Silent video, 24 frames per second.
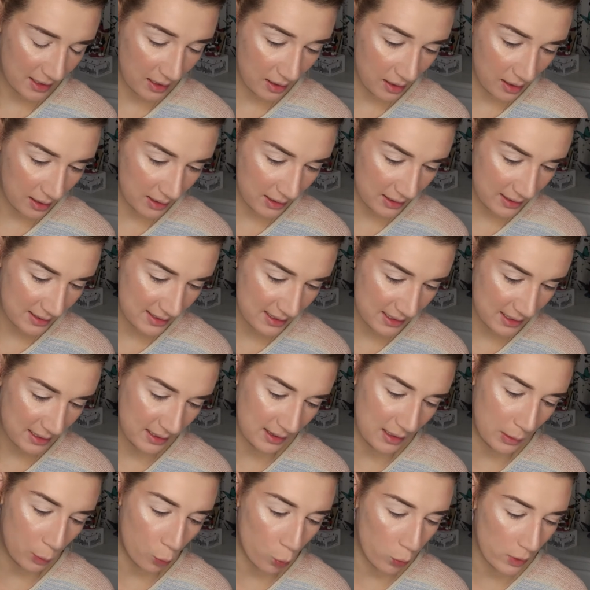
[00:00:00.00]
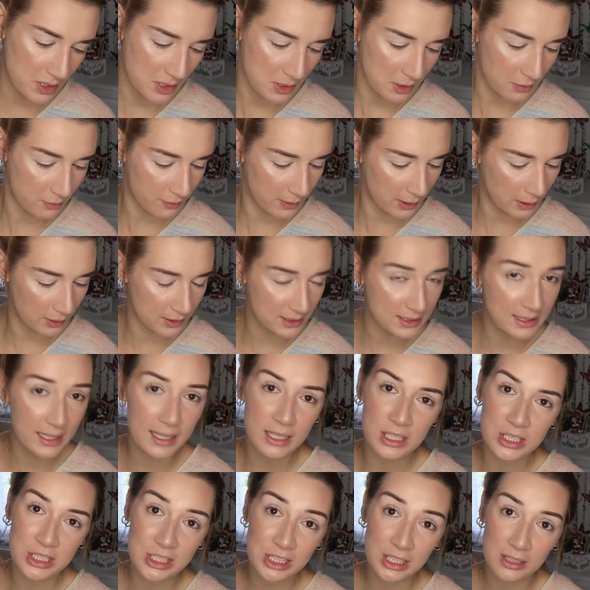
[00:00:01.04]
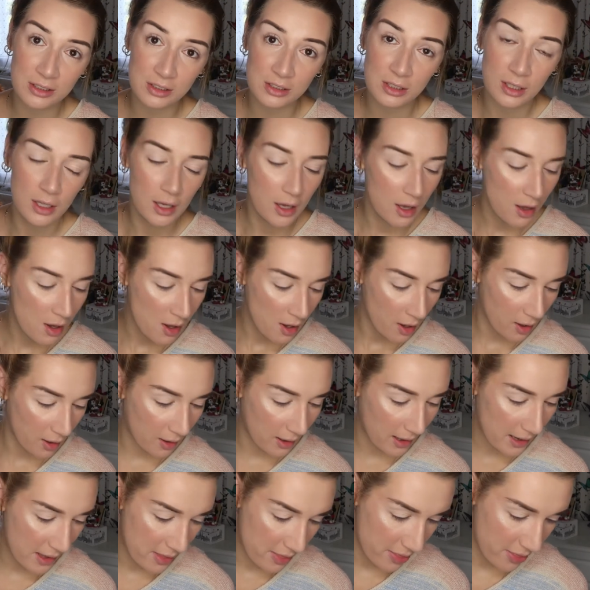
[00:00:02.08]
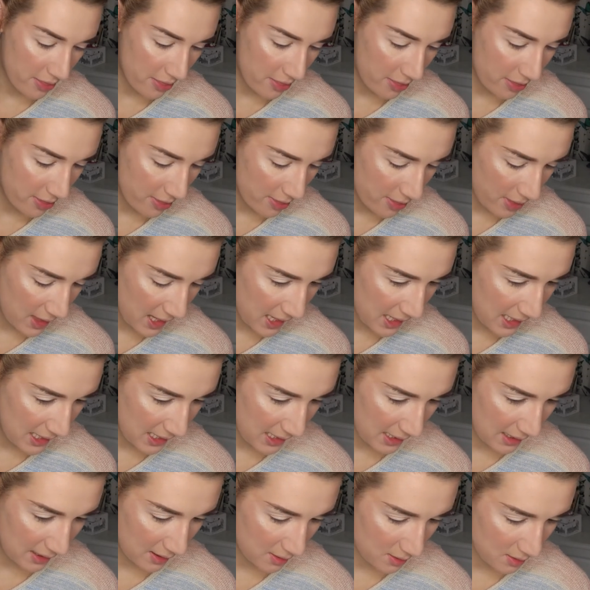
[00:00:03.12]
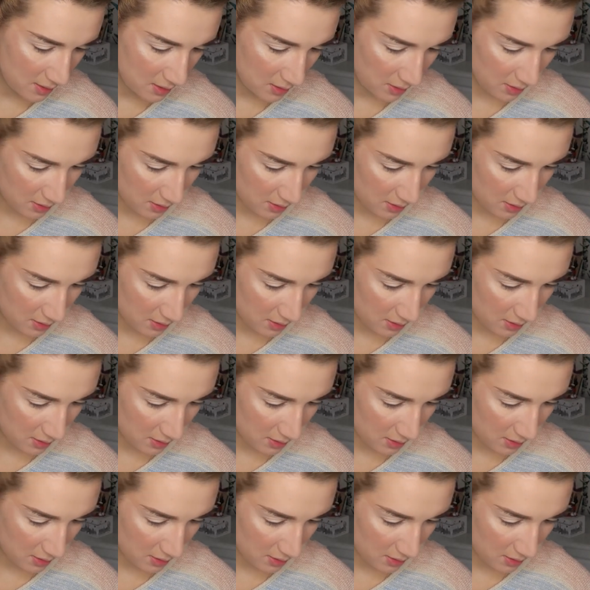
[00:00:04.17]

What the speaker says: colours in the Winterfell section, I think...